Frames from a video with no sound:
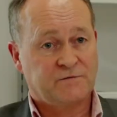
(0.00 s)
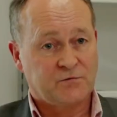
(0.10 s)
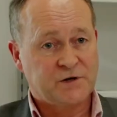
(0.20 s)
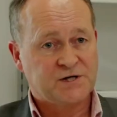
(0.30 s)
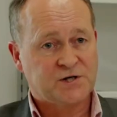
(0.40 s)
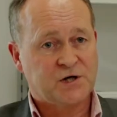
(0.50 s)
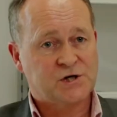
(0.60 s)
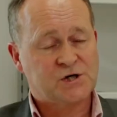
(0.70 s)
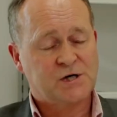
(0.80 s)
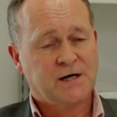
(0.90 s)
for
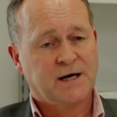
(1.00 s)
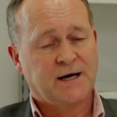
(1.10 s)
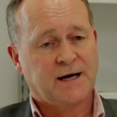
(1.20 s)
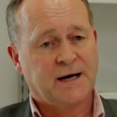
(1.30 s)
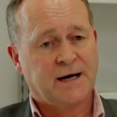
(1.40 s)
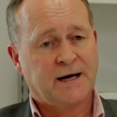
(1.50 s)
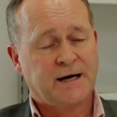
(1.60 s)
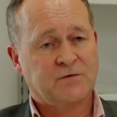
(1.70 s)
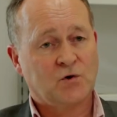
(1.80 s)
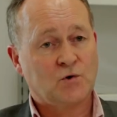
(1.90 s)
research,
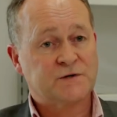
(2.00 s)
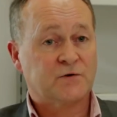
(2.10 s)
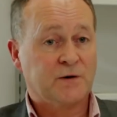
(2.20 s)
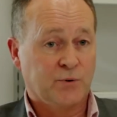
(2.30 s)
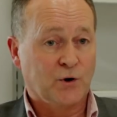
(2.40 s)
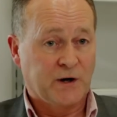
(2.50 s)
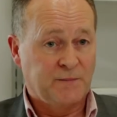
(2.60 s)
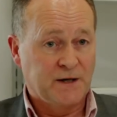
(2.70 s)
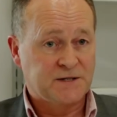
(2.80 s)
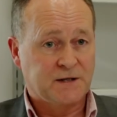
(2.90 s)
and of course for
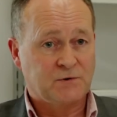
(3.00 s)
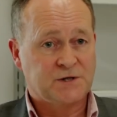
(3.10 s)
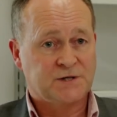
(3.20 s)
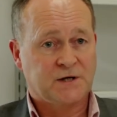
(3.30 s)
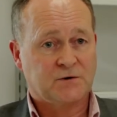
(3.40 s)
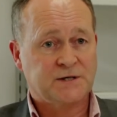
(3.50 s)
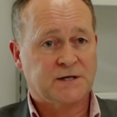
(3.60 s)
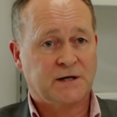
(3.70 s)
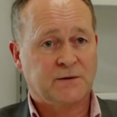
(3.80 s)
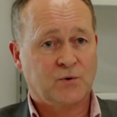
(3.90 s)
employability, which is
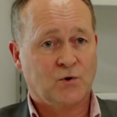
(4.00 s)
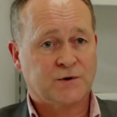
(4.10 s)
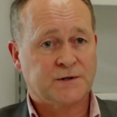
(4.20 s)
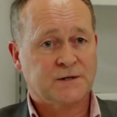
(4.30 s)
increasingly important.